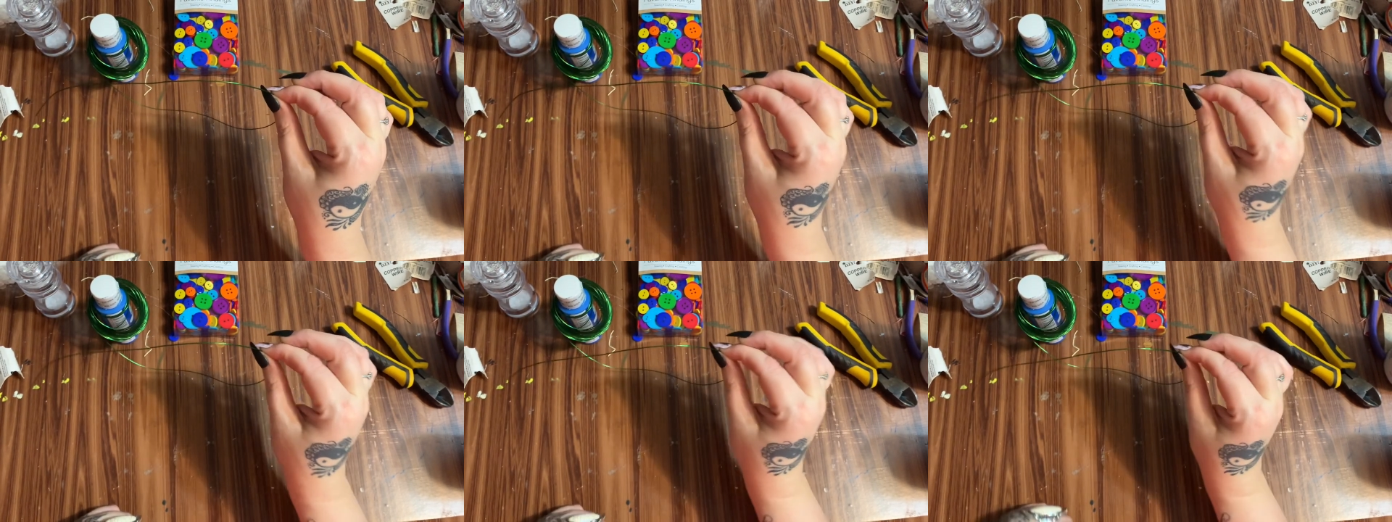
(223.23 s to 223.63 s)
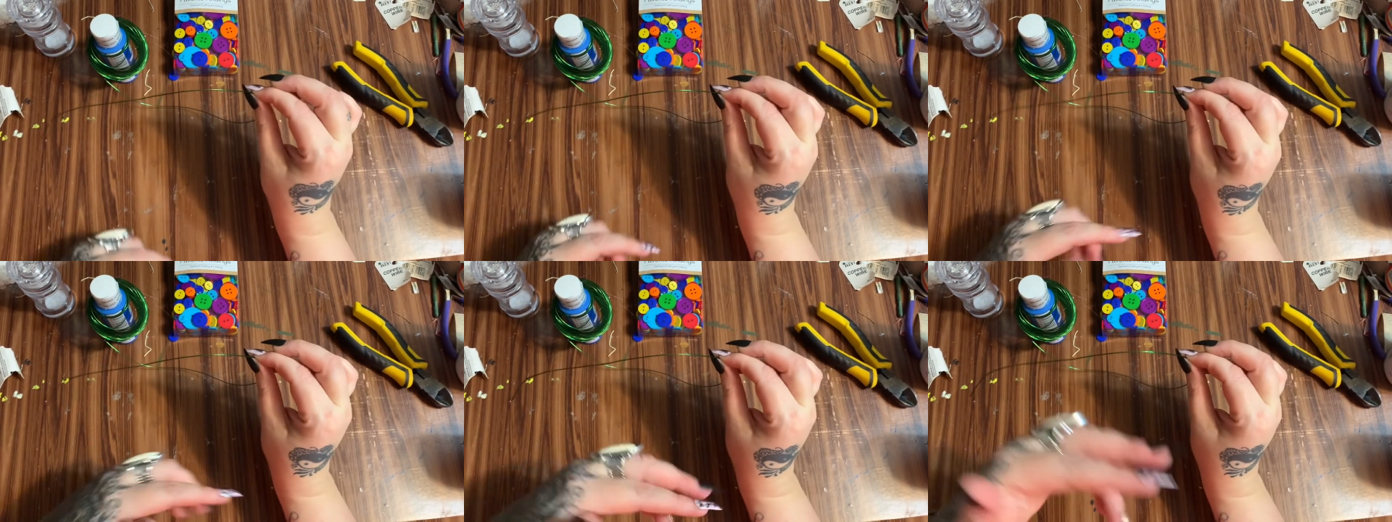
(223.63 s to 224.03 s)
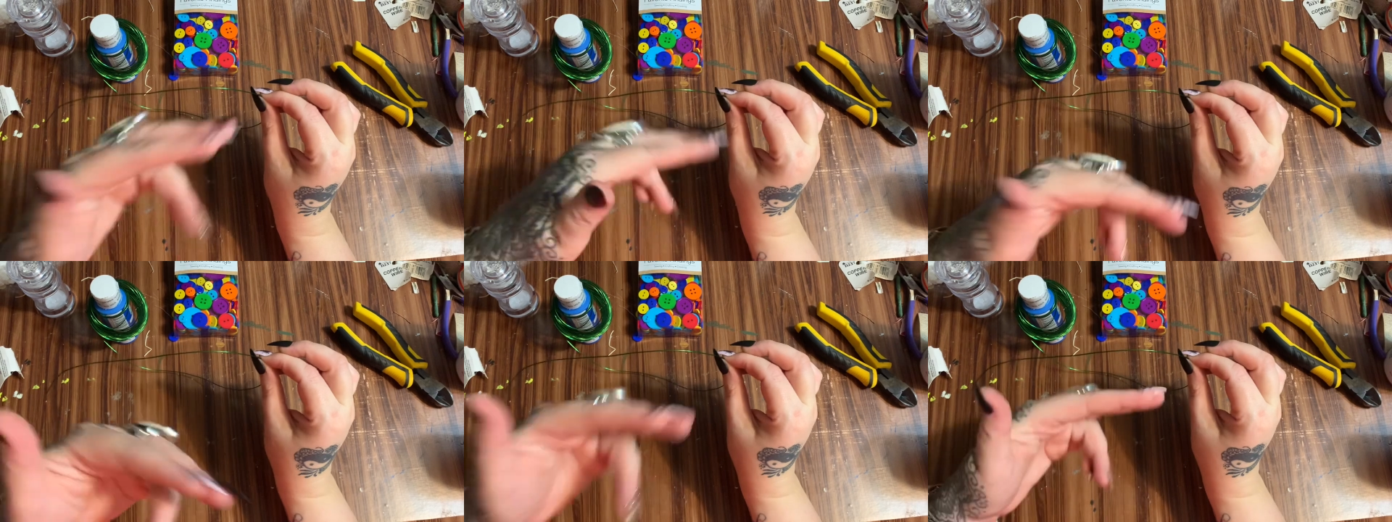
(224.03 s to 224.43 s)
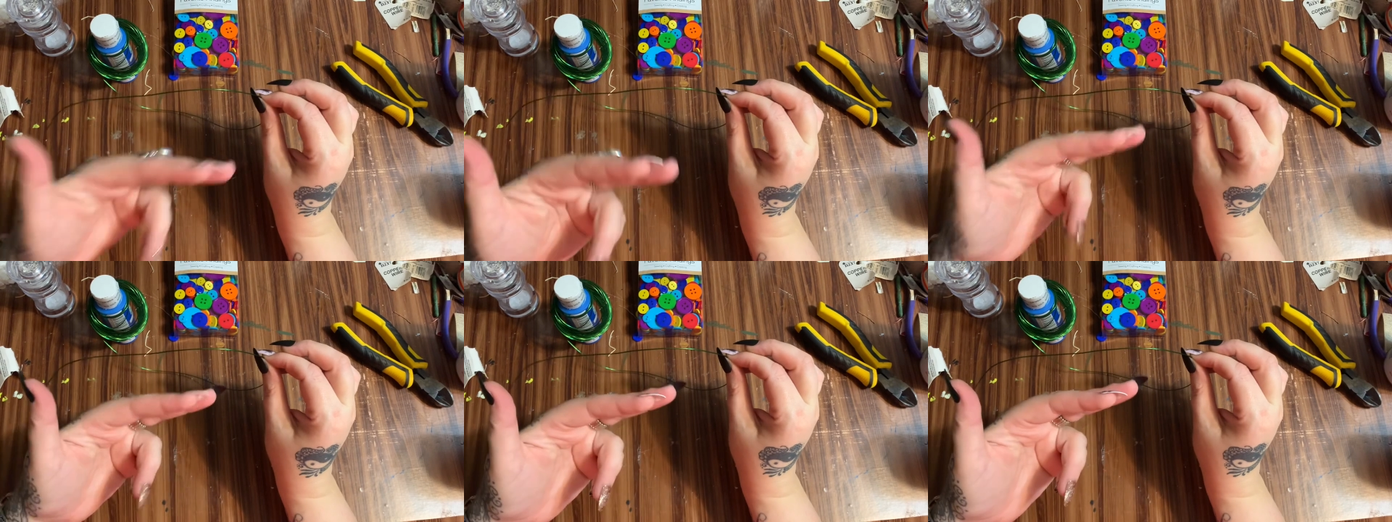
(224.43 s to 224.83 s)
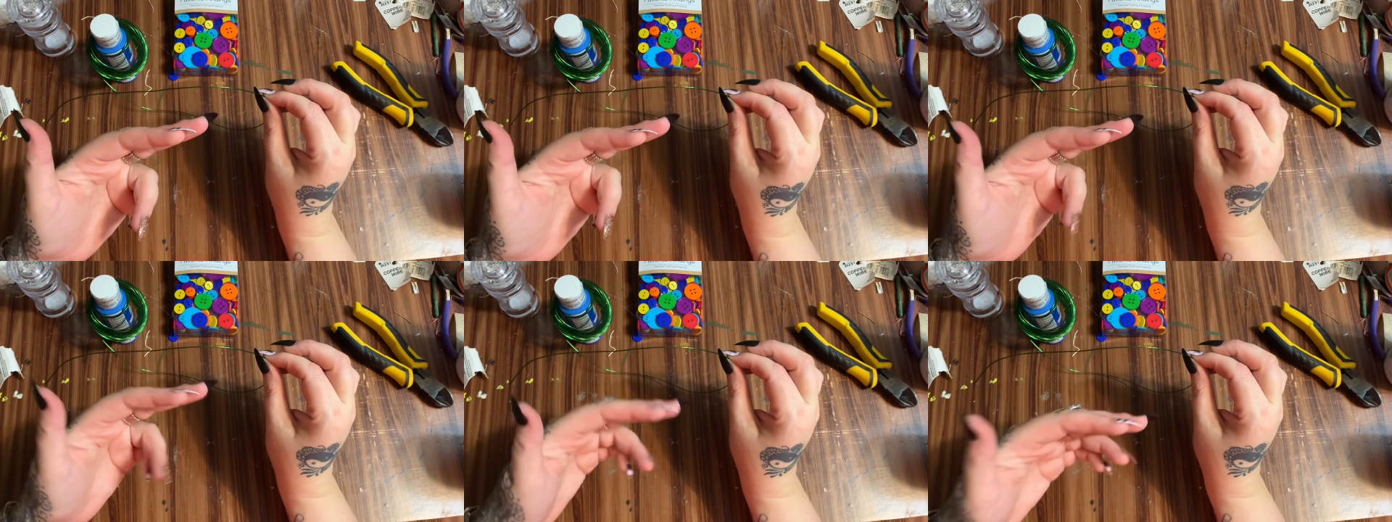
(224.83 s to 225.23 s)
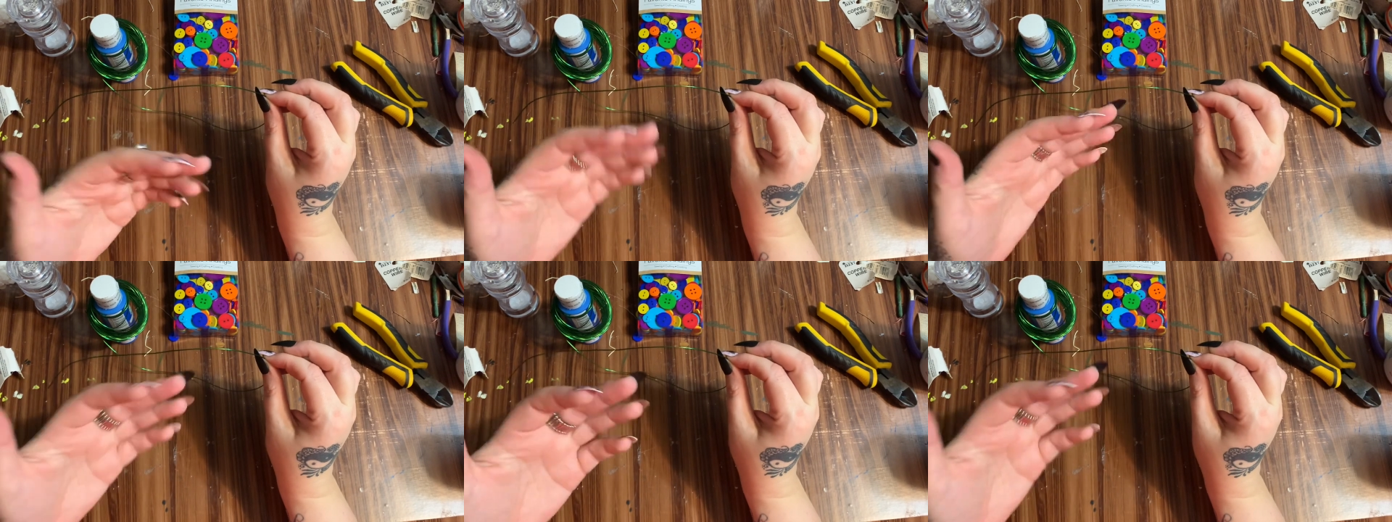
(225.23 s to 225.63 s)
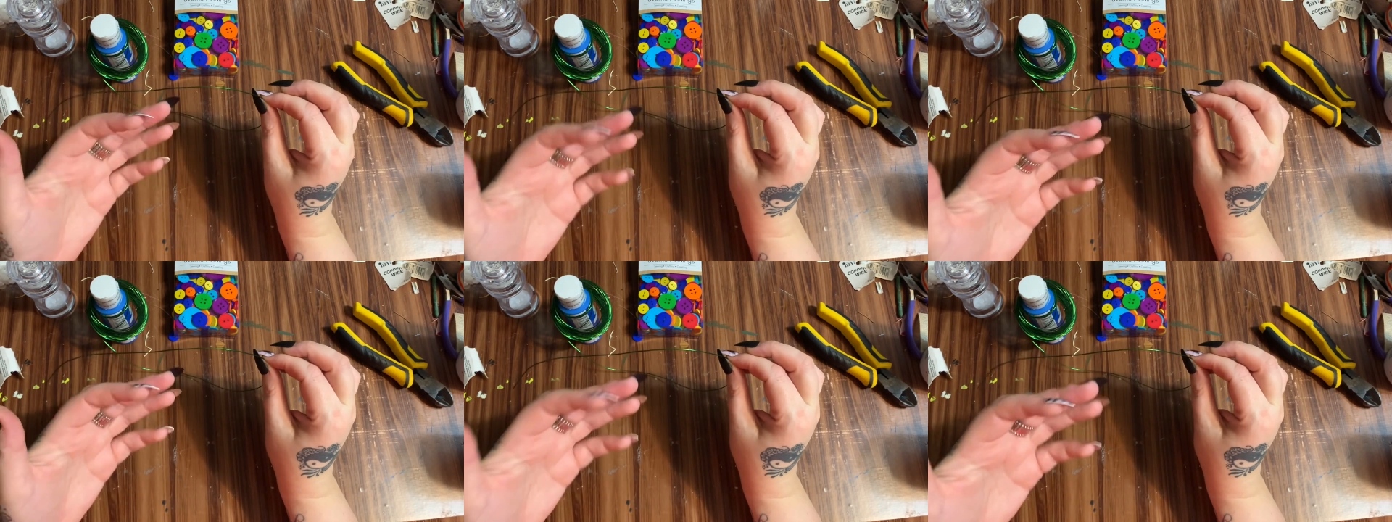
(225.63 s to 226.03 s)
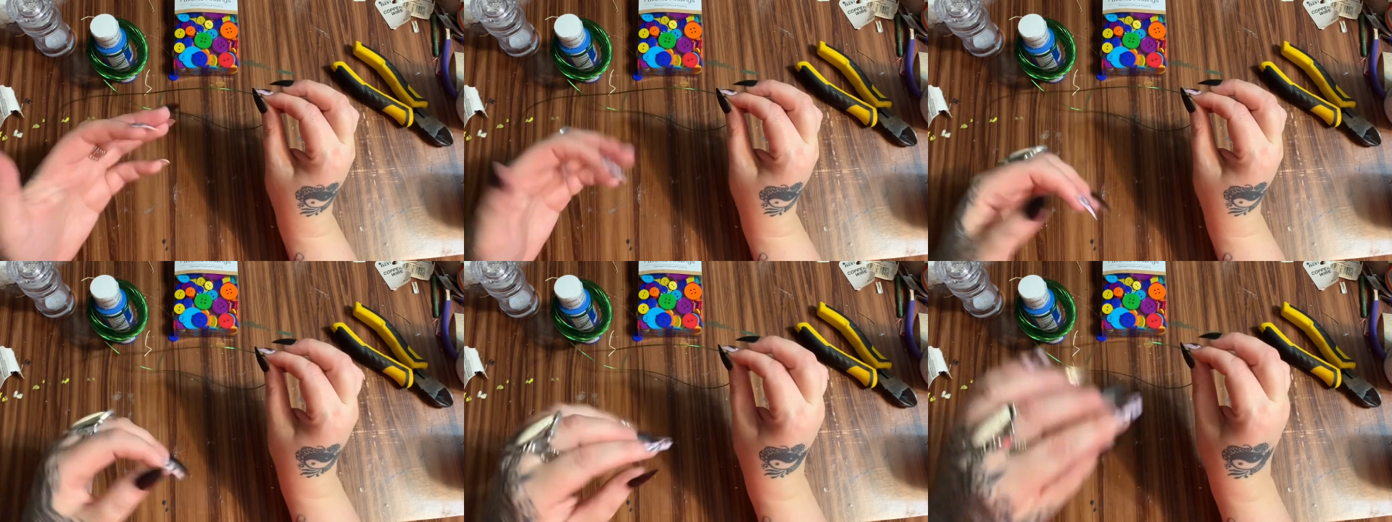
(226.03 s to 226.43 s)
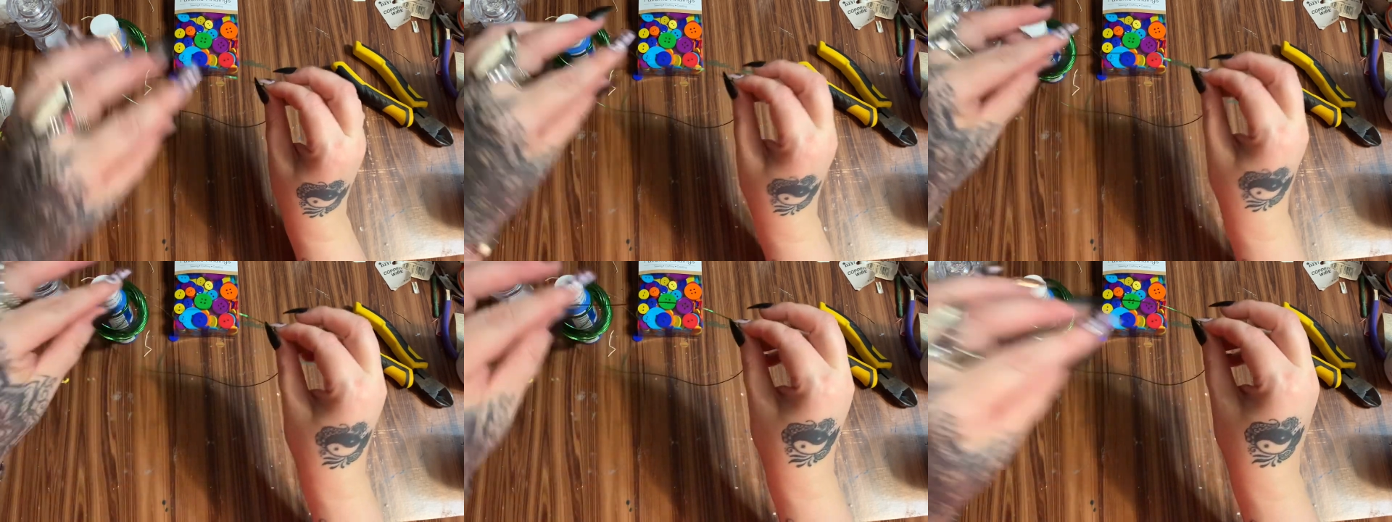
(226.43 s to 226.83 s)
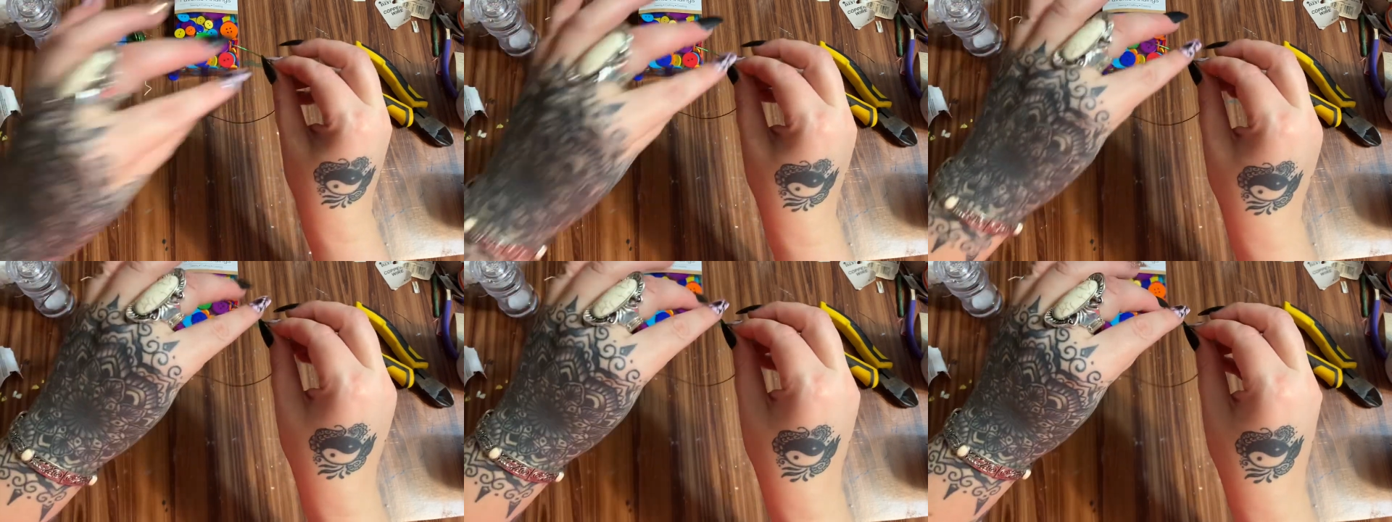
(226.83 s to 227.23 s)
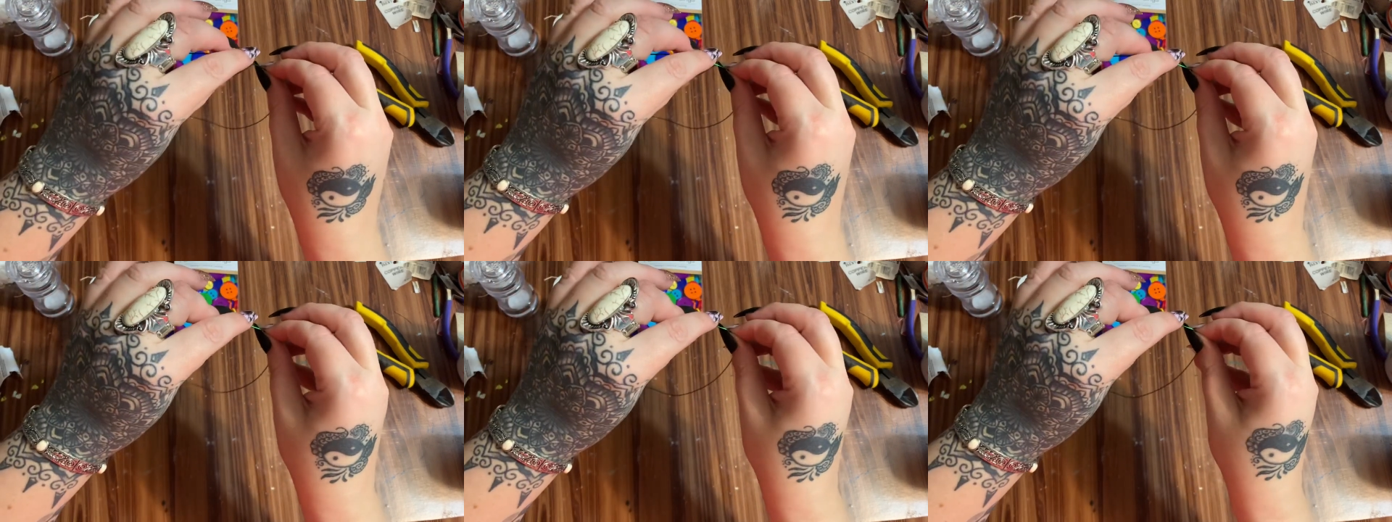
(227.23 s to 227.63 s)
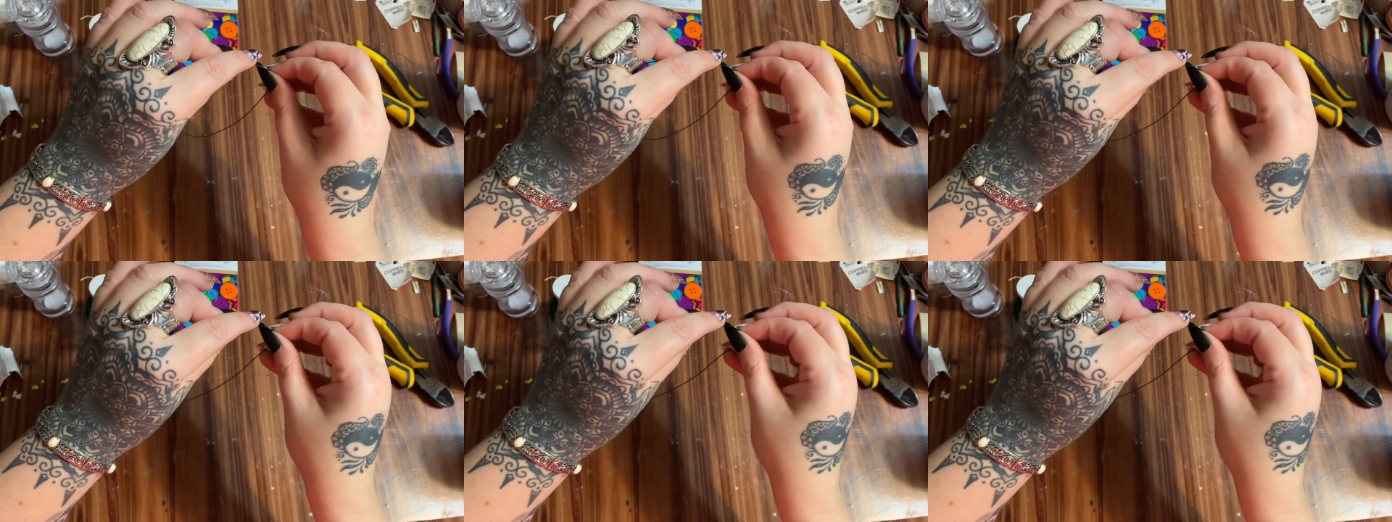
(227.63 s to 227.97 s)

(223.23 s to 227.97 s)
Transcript: No face is visible, so there are no lips to read.